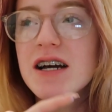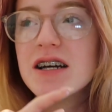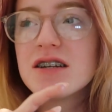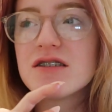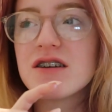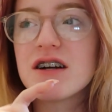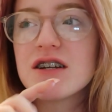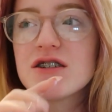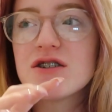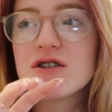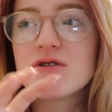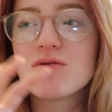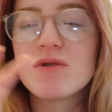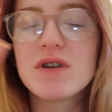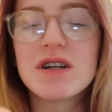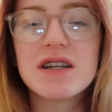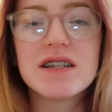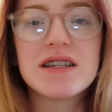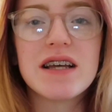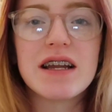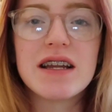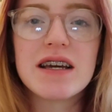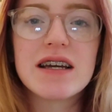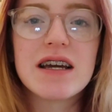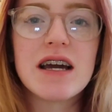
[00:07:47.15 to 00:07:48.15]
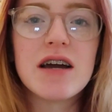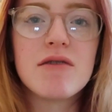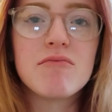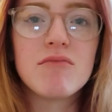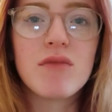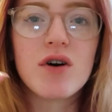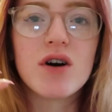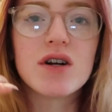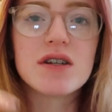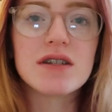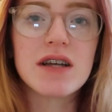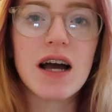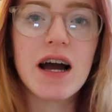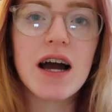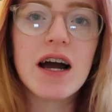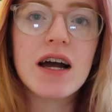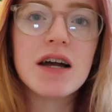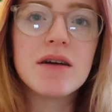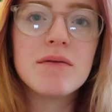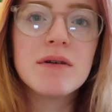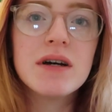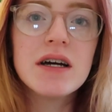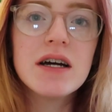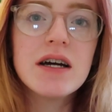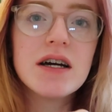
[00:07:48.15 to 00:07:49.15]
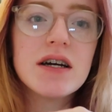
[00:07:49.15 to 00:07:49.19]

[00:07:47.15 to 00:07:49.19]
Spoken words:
So I just want to dedicate more time